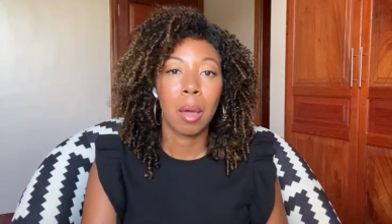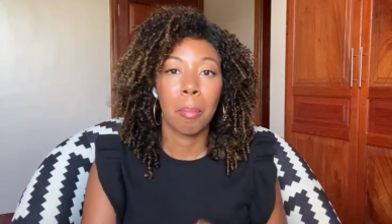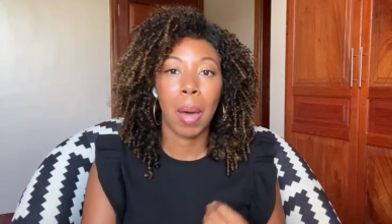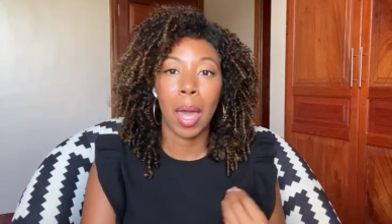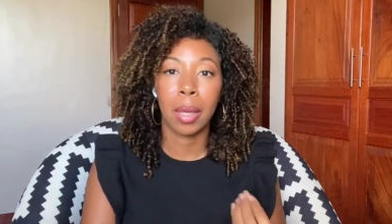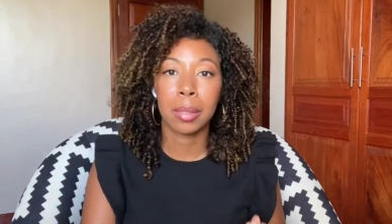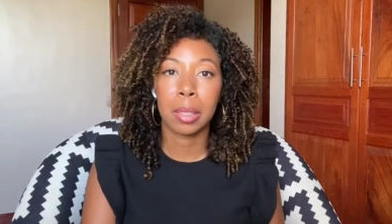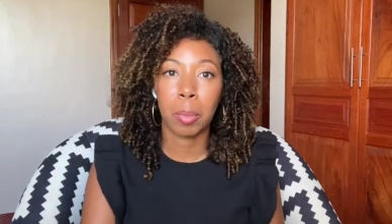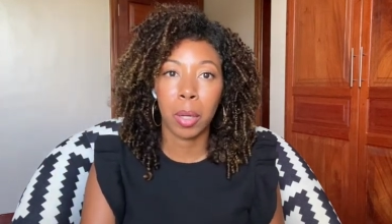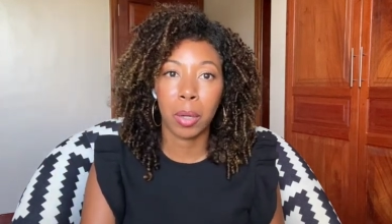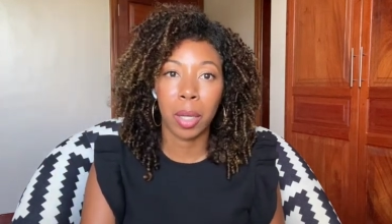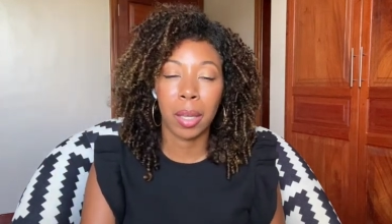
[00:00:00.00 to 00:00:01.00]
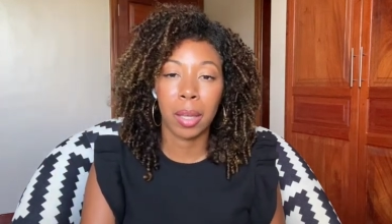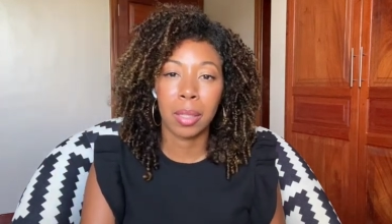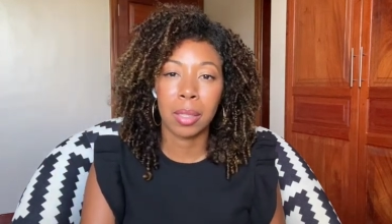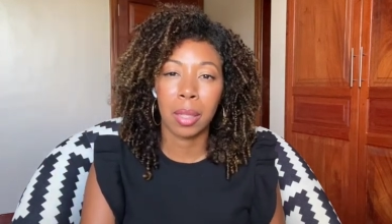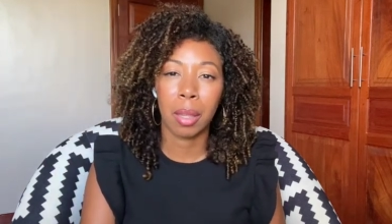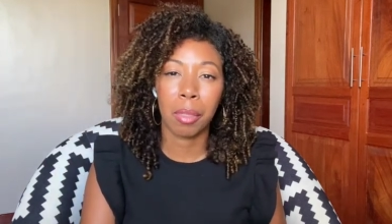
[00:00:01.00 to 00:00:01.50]
my
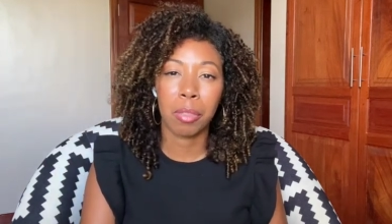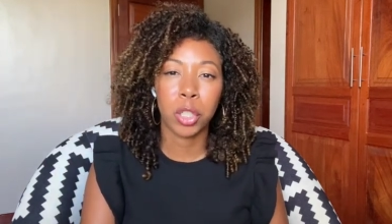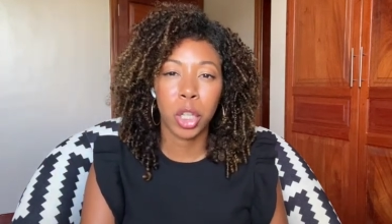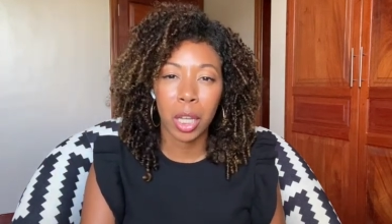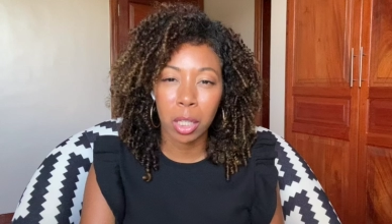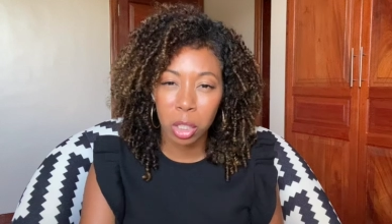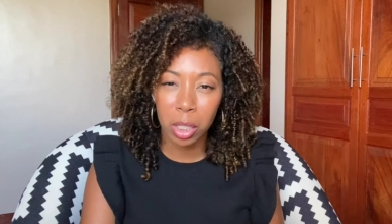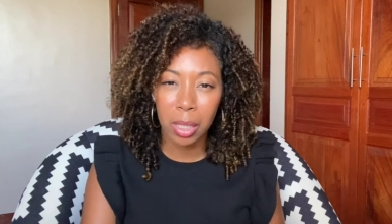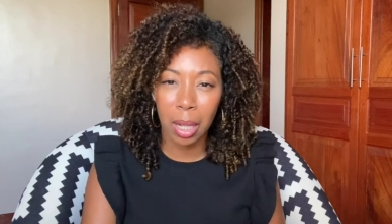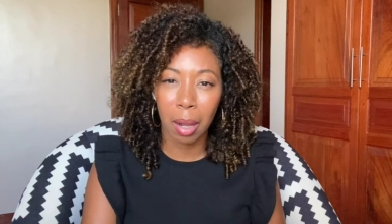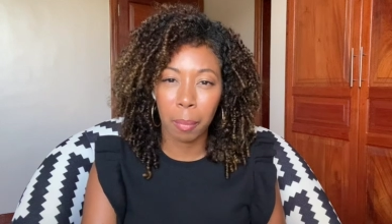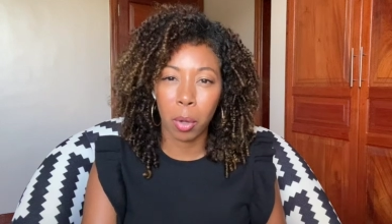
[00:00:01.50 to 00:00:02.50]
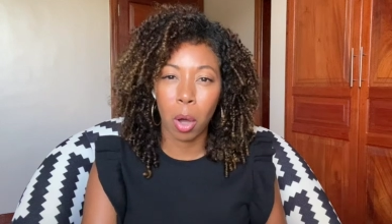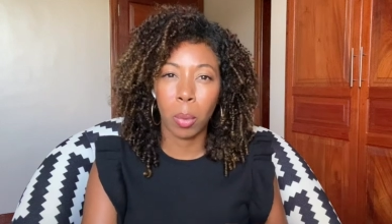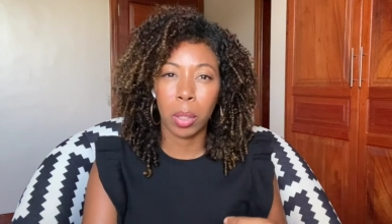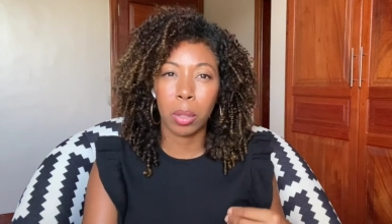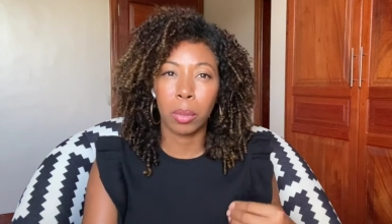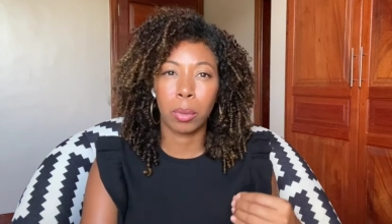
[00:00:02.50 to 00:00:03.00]
experience and the changes that I'm
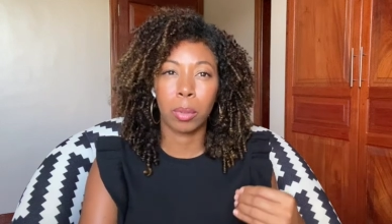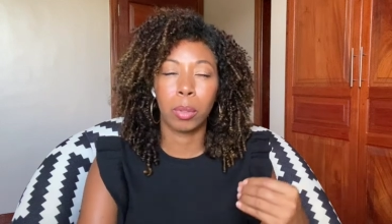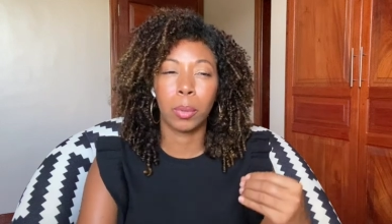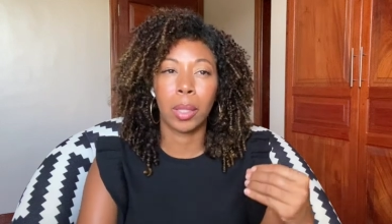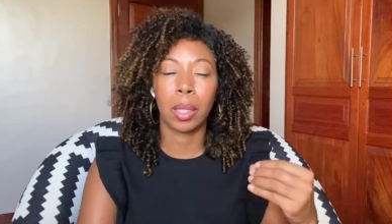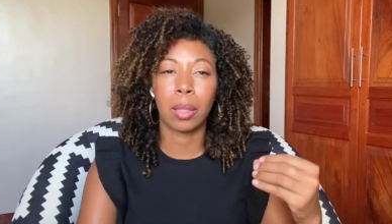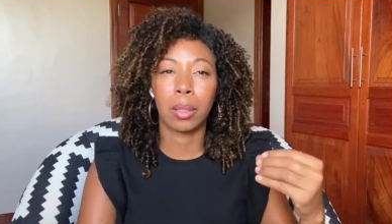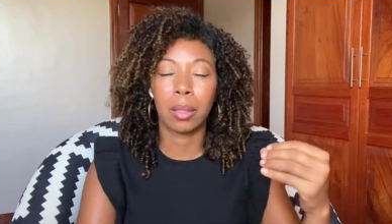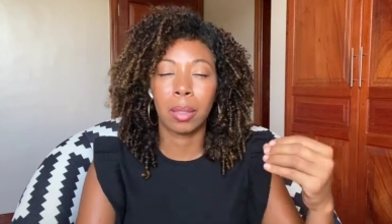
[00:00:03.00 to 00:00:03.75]
going through and the